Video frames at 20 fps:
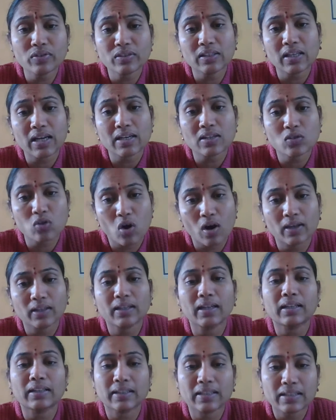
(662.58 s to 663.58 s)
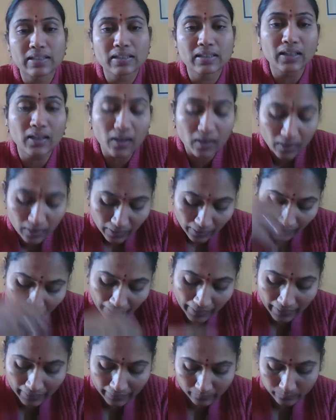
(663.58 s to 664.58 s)
that soil contains the
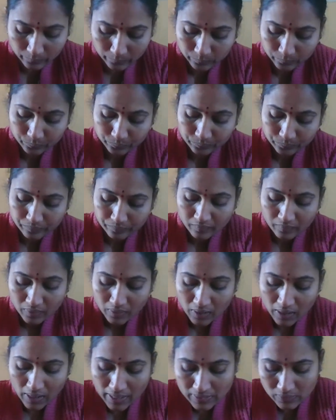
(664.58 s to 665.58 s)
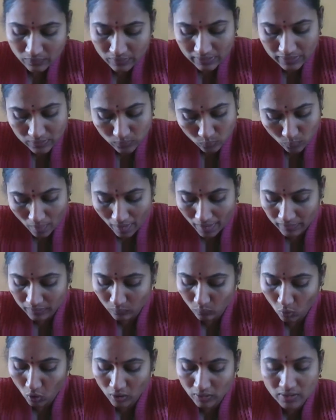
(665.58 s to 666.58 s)
air as well as
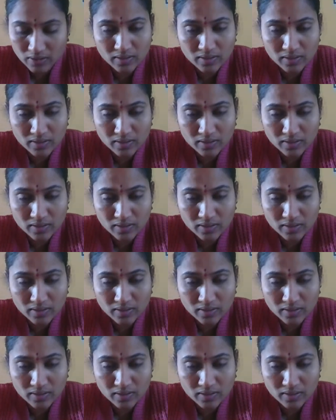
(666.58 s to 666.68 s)
water.